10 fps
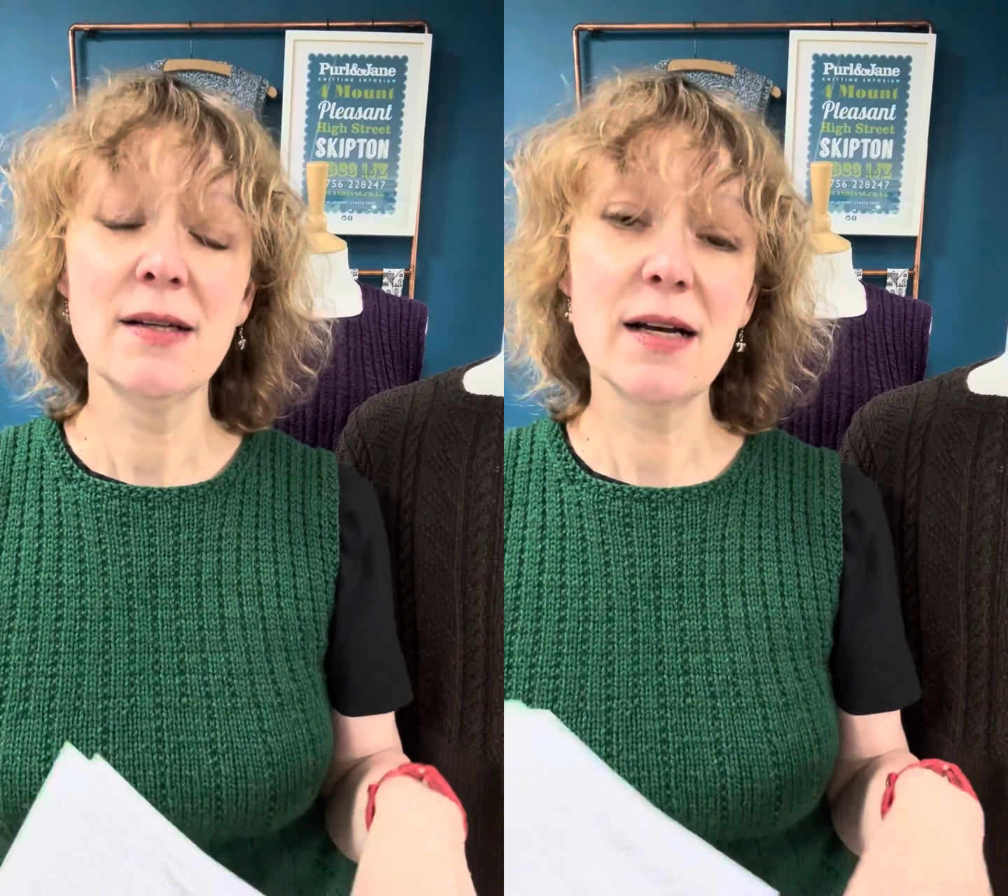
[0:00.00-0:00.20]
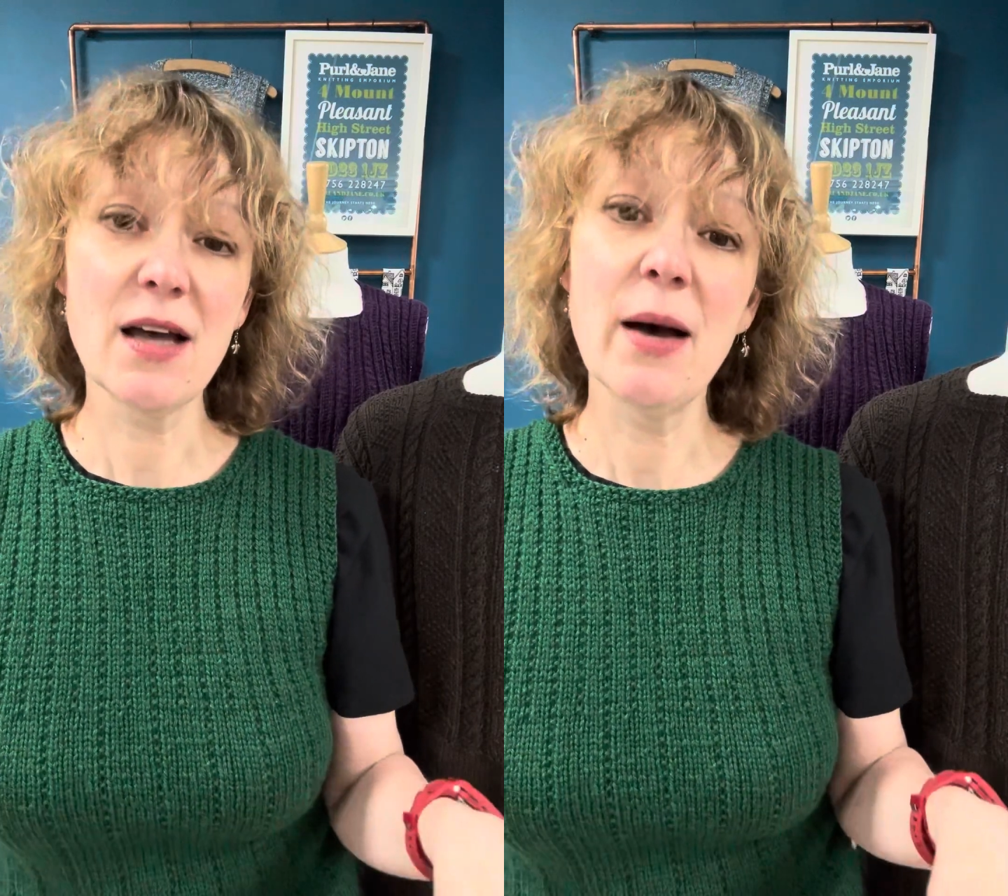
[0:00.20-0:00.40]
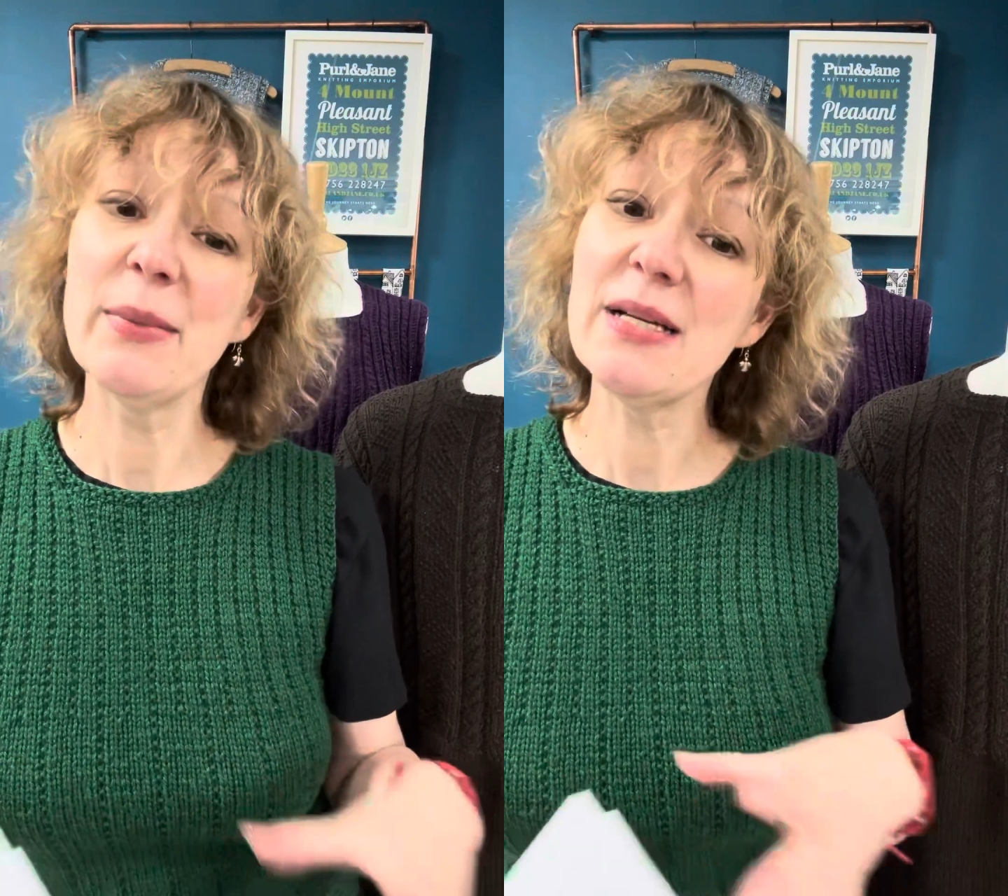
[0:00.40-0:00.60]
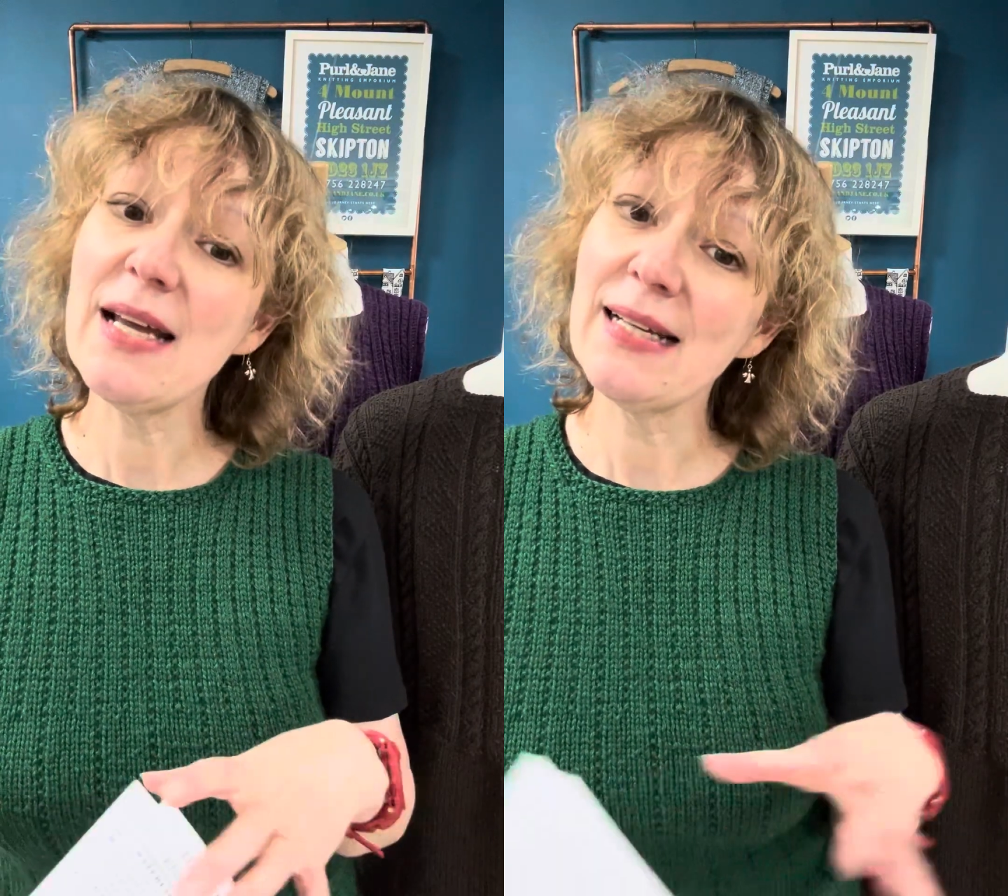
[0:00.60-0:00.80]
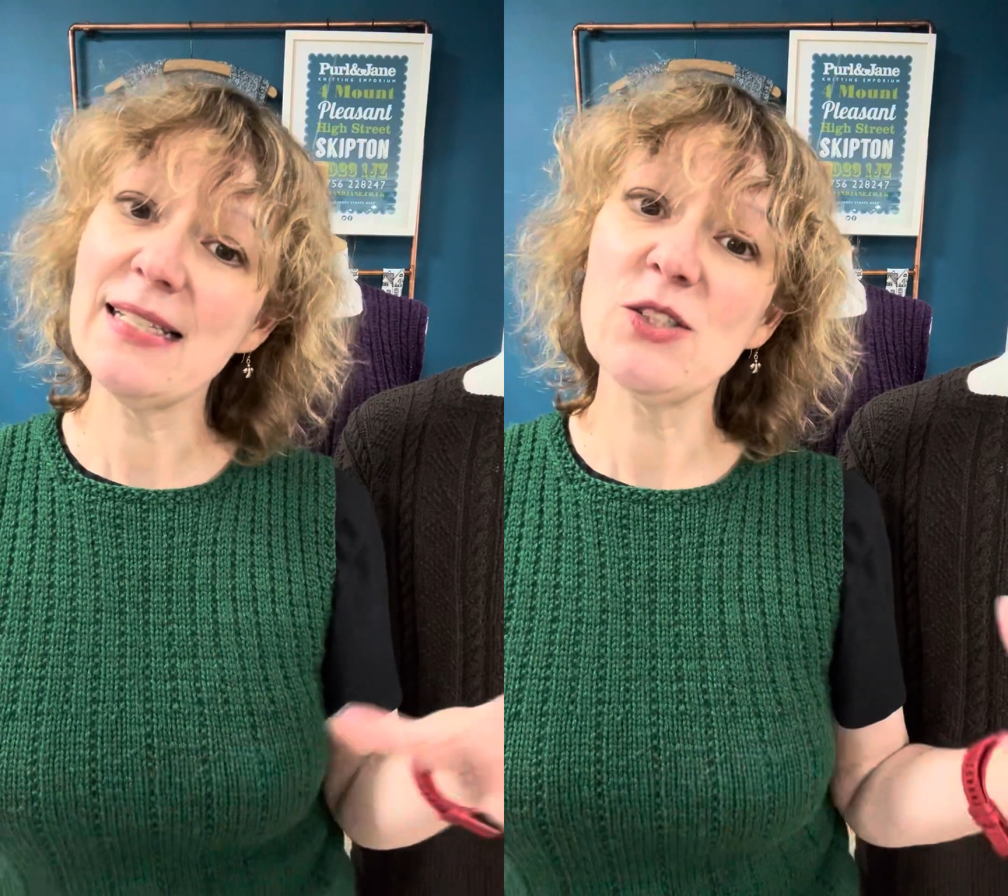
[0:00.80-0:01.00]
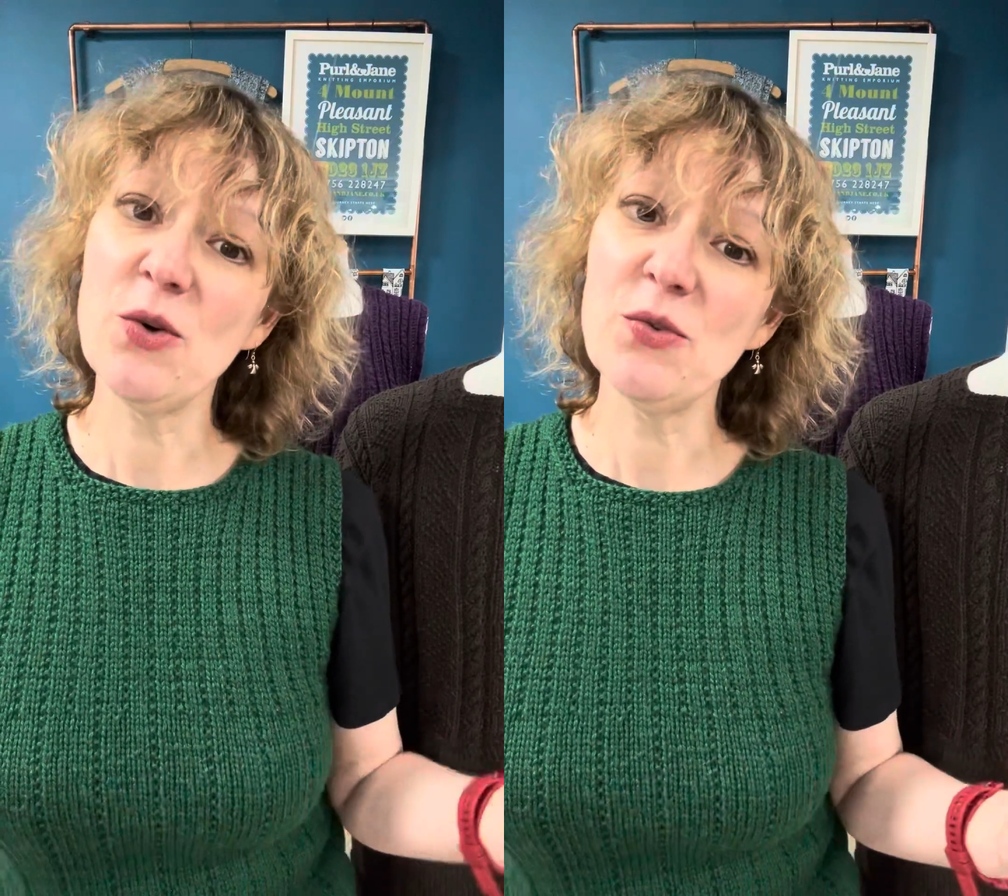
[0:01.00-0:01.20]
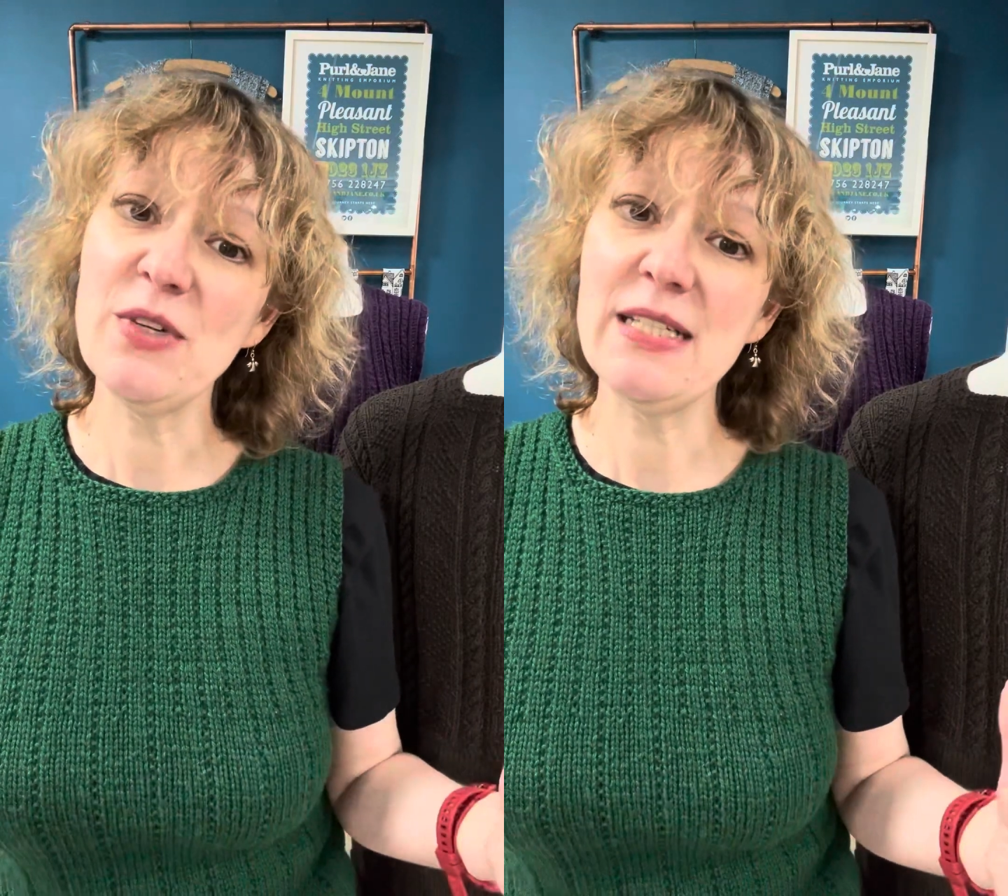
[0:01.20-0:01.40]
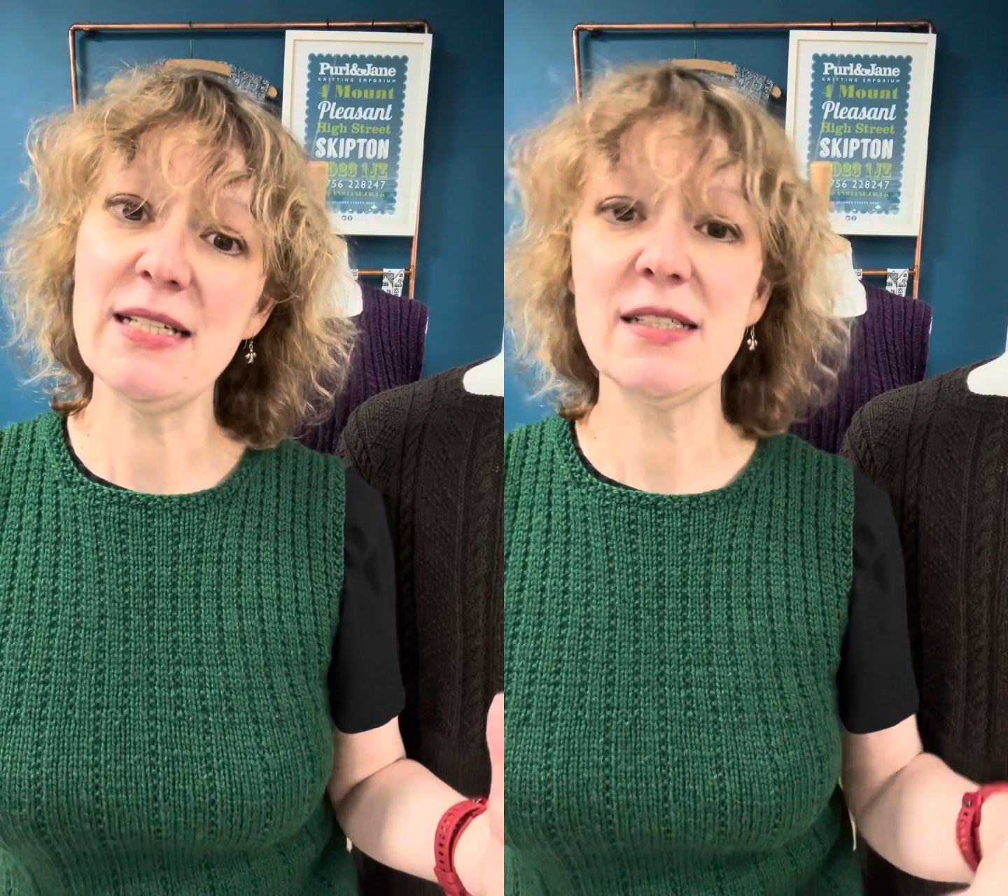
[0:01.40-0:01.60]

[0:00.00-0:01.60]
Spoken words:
a garment and it's not fitted,